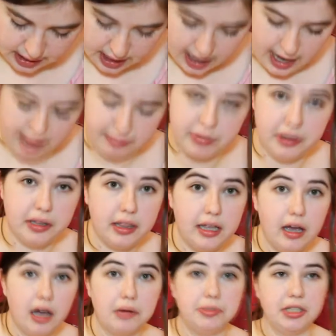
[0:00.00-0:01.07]
And put the
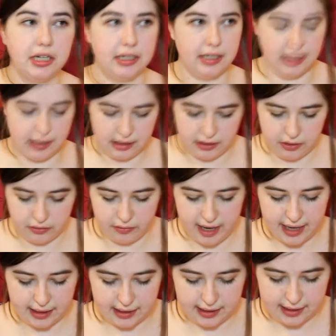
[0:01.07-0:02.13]
object in the
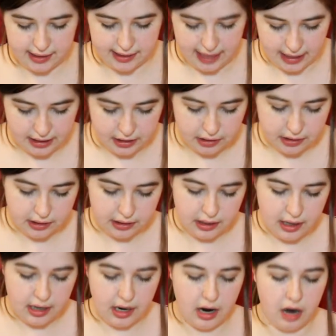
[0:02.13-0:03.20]
direct center
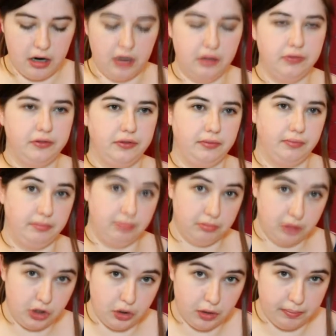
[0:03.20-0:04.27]
of
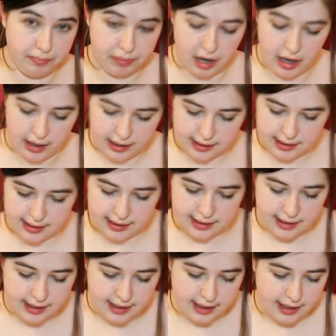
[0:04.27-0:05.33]
your box.
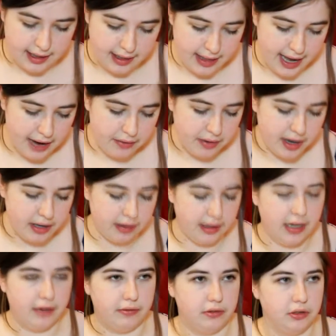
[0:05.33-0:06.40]
That way you'll
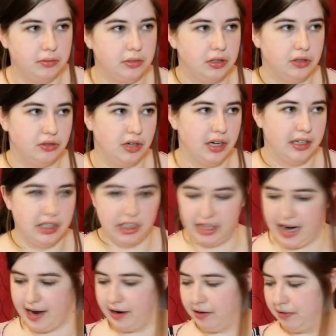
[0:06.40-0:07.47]
have room to draw the
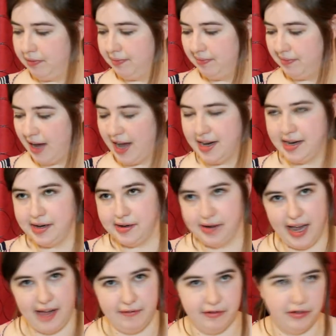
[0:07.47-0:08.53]
shadow. I didn't
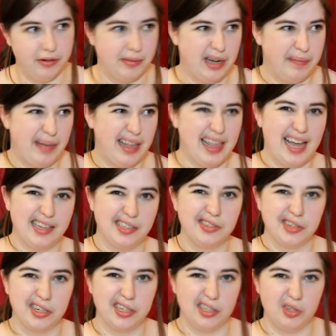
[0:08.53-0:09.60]
have room on my last
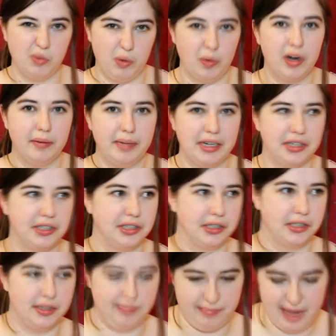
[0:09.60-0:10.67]
drawing, so we want to make sure
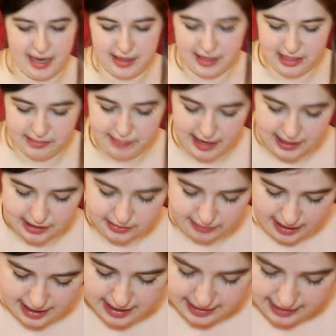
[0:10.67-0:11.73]
to make the space,
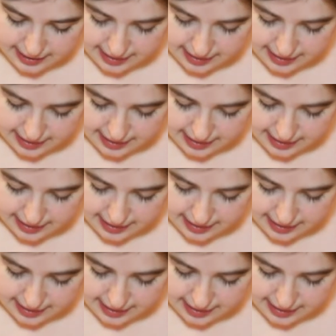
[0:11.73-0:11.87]
right?